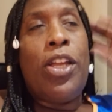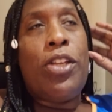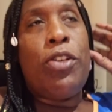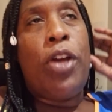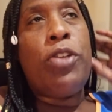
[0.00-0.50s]

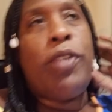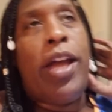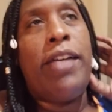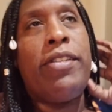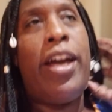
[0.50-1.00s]
You know, you
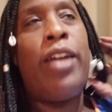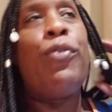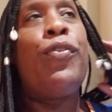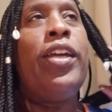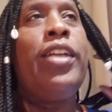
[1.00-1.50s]
guys got to
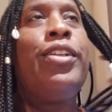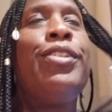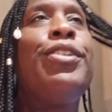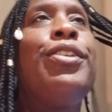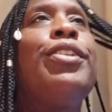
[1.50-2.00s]
figure.